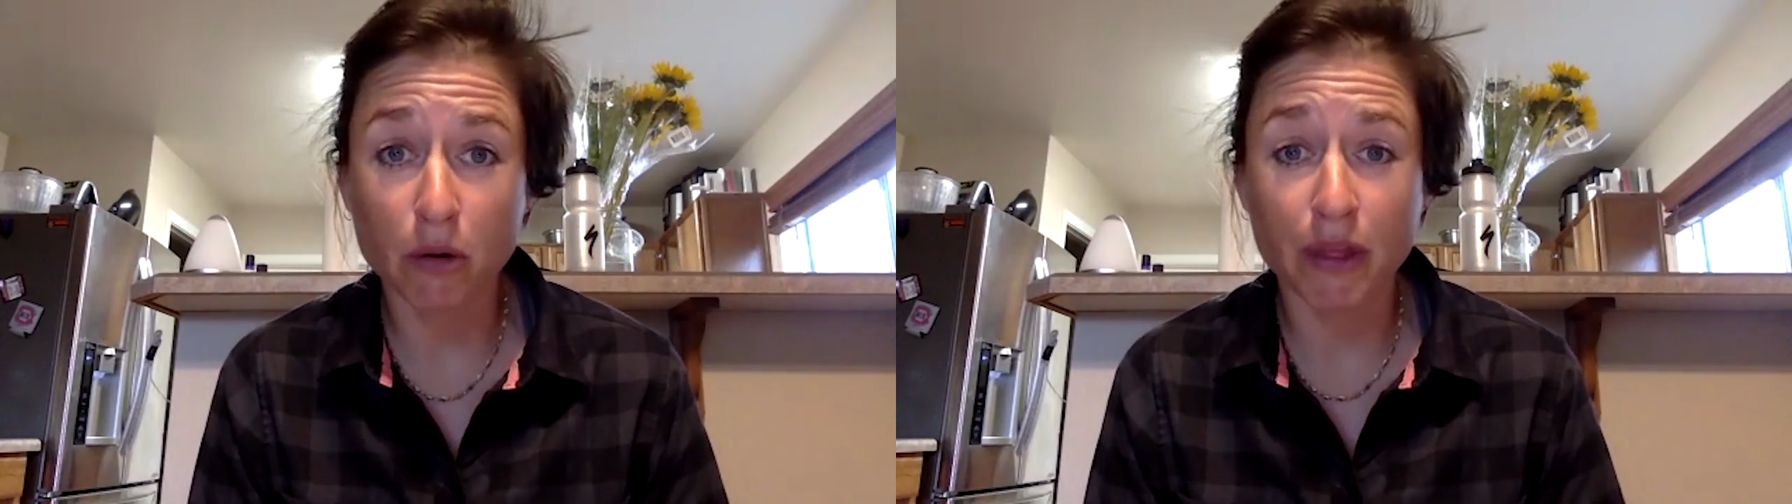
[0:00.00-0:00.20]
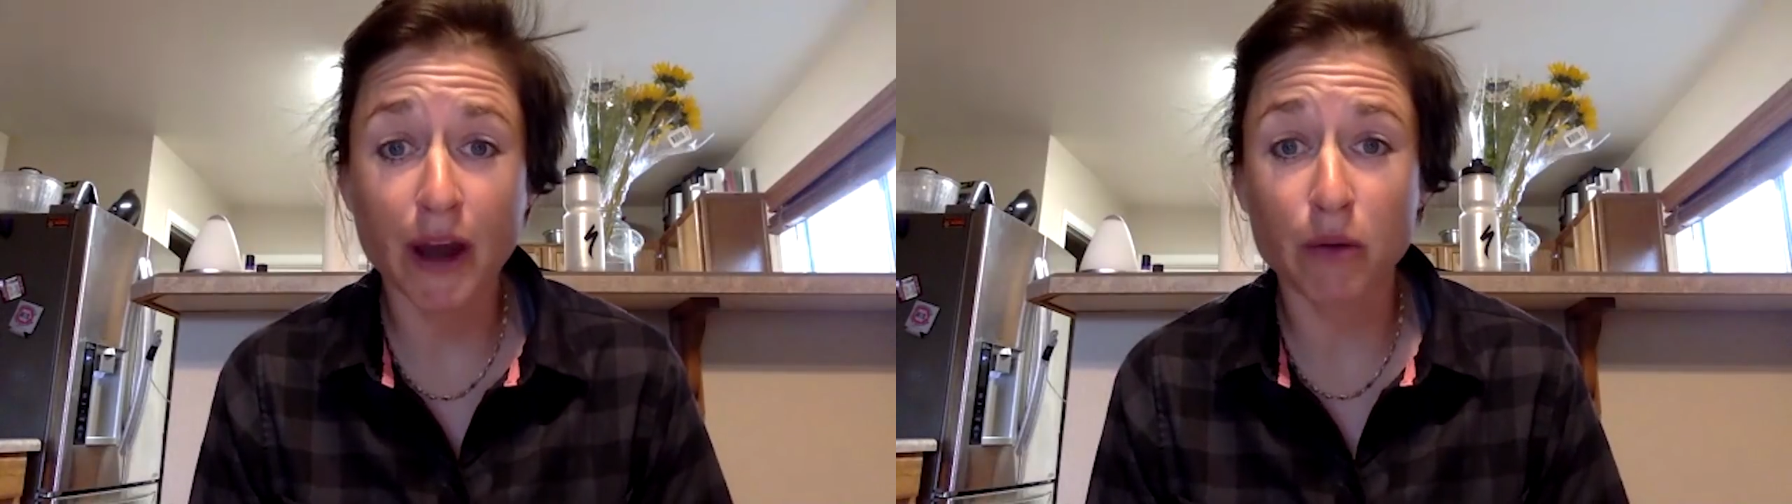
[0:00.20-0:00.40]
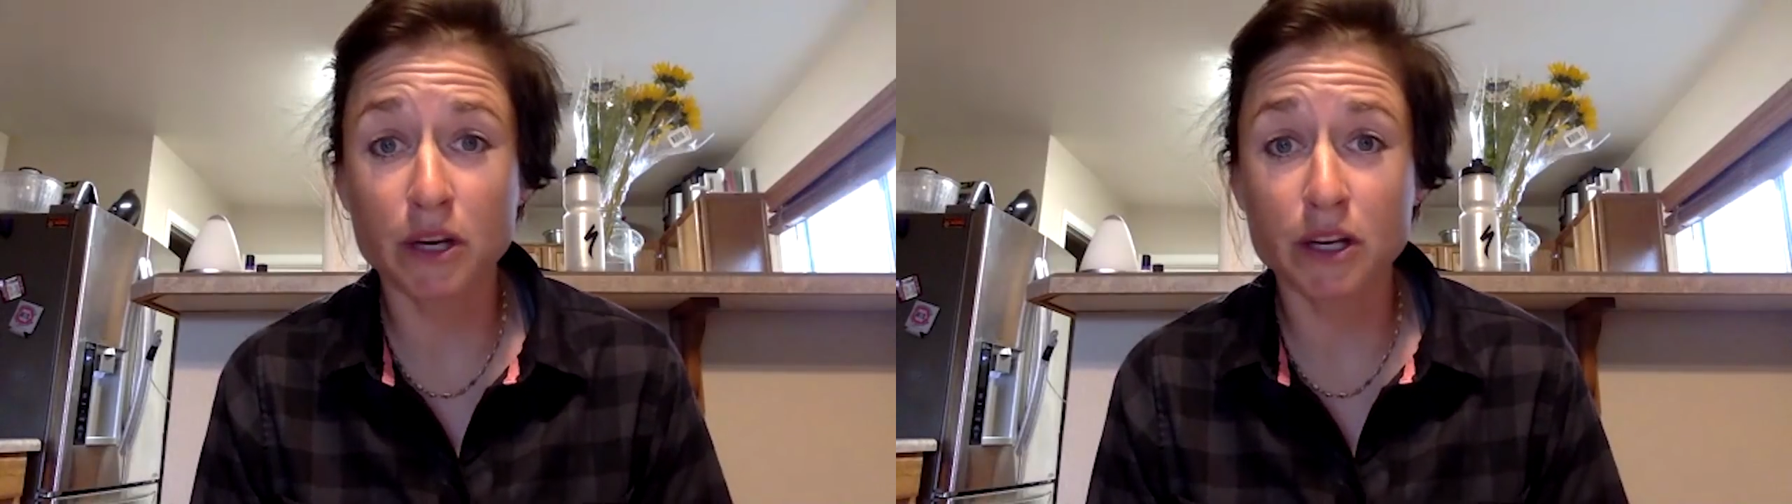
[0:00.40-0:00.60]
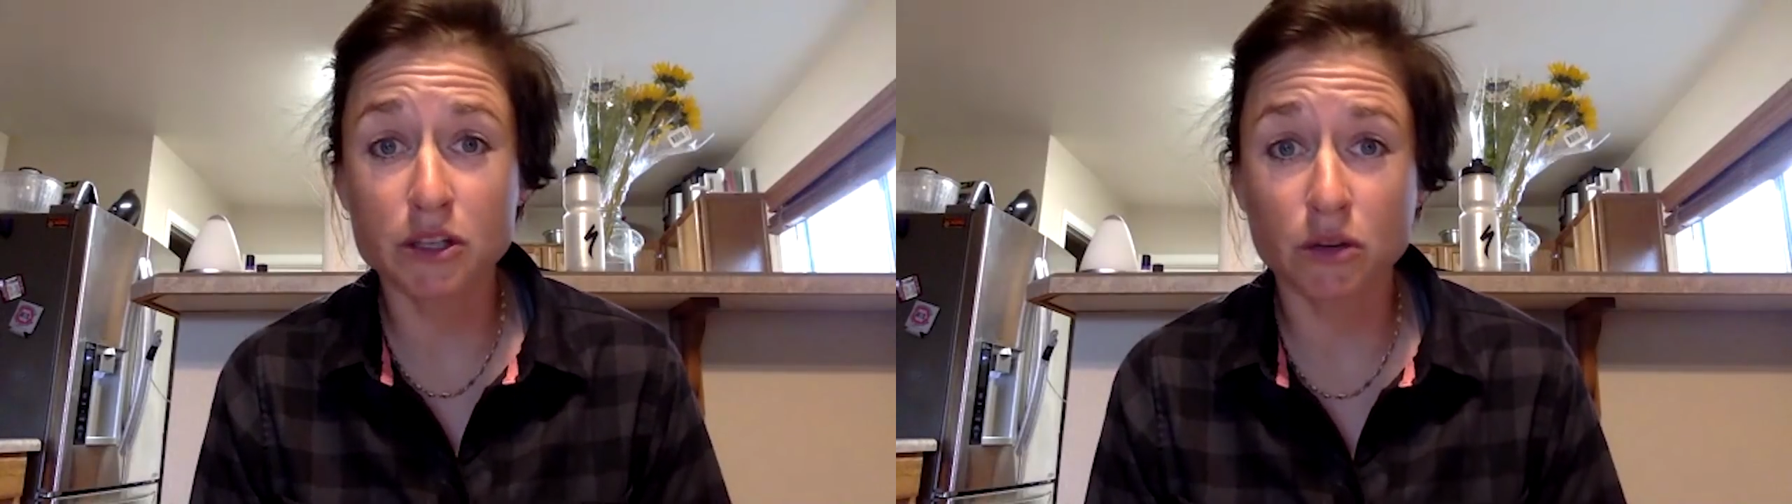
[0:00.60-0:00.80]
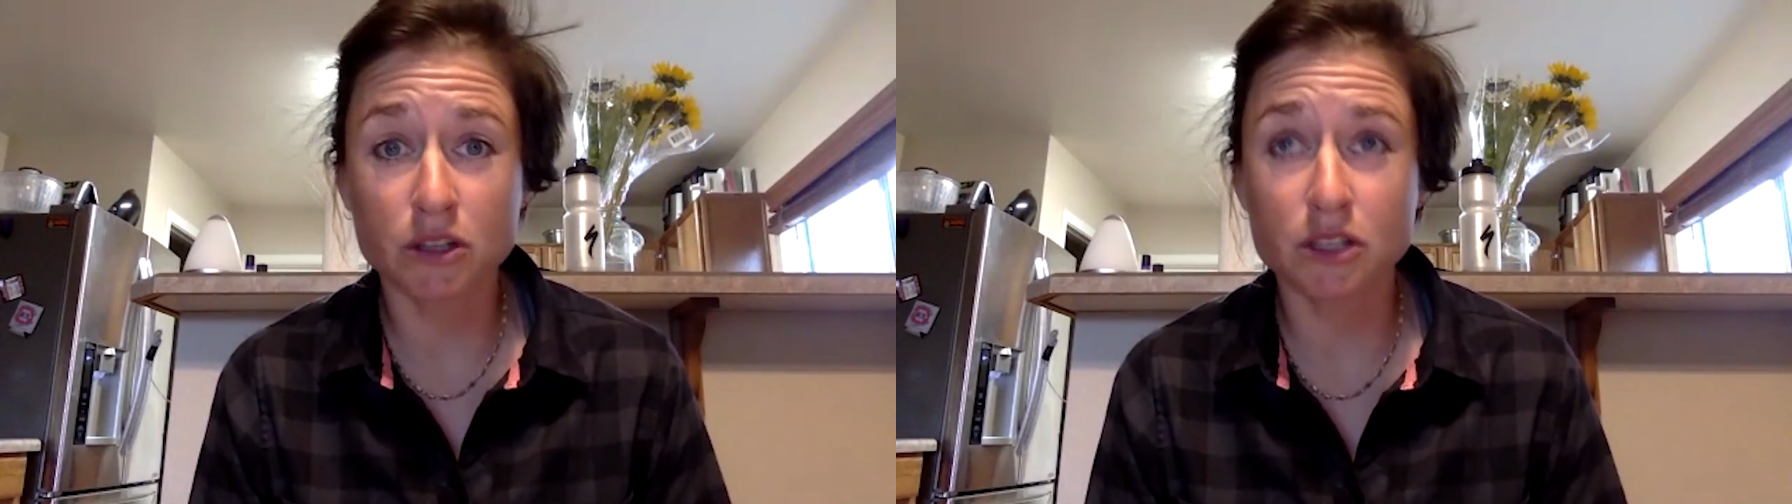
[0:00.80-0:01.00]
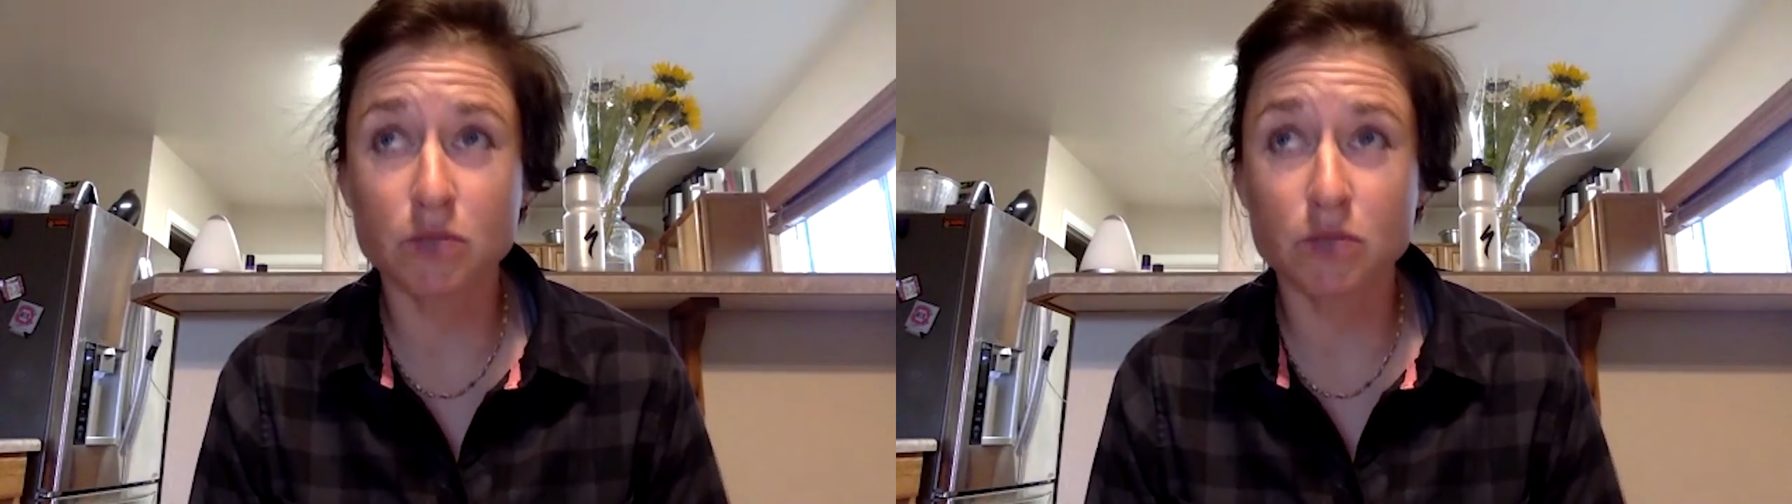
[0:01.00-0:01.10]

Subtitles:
without resources,